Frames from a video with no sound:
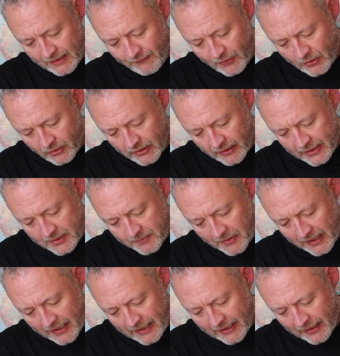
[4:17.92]
if you look at this
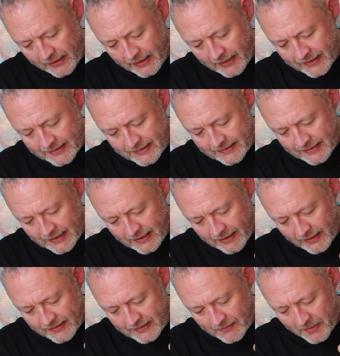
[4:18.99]
bit here, you can see
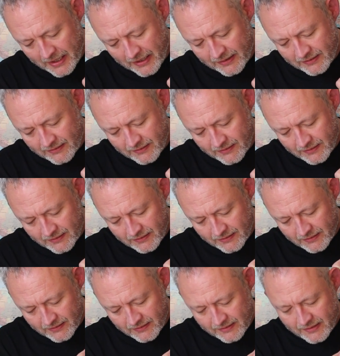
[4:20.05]
that it's a bit
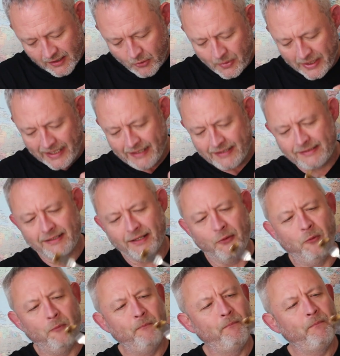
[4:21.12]
doughy
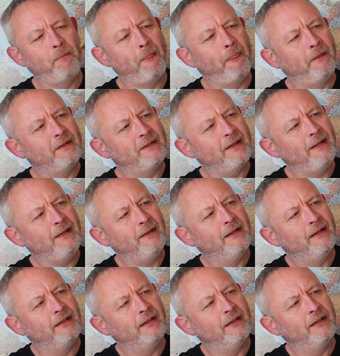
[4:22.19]
still. You see?